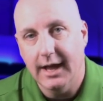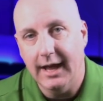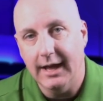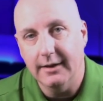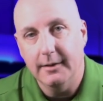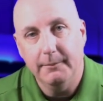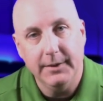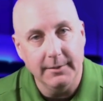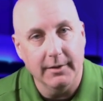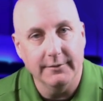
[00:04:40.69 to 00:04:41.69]
at
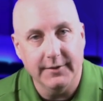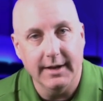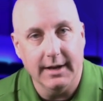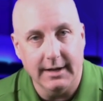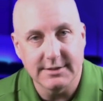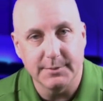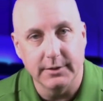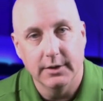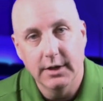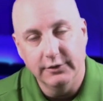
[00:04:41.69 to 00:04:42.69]
Piedmont Fayette
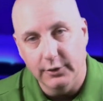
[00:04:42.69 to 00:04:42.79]
Hospital.